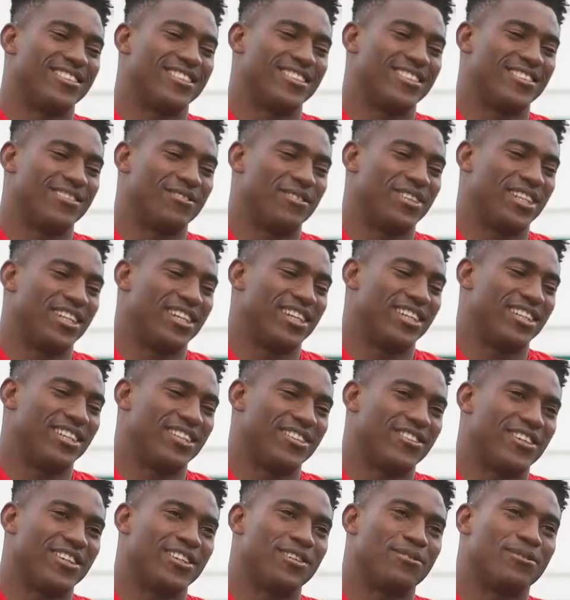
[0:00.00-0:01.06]
It's been an
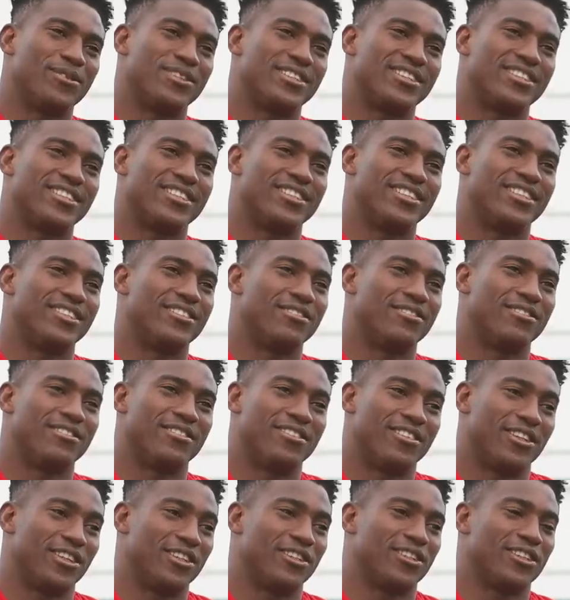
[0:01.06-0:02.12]
incredible season,
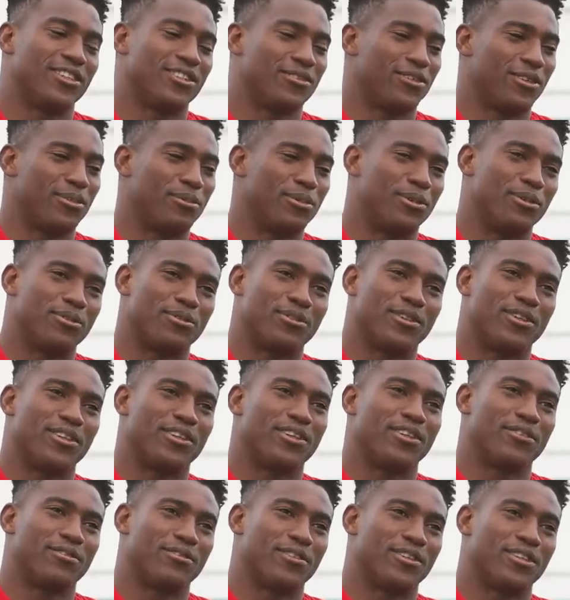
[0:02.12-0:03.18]
not just for me,
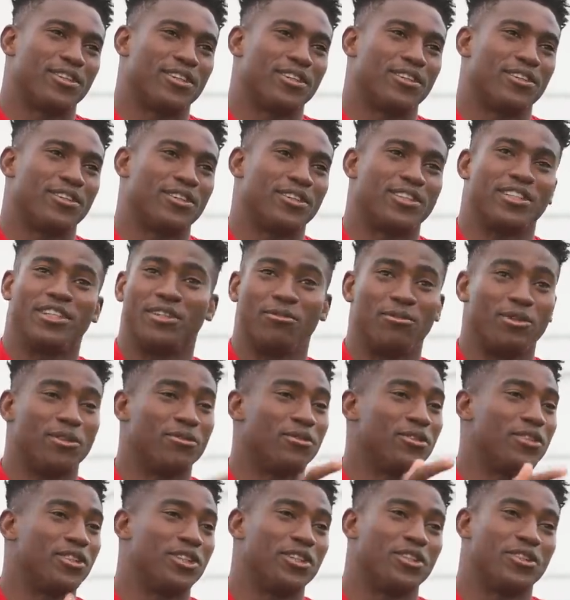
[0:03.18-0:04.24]
for, for the whole team, even the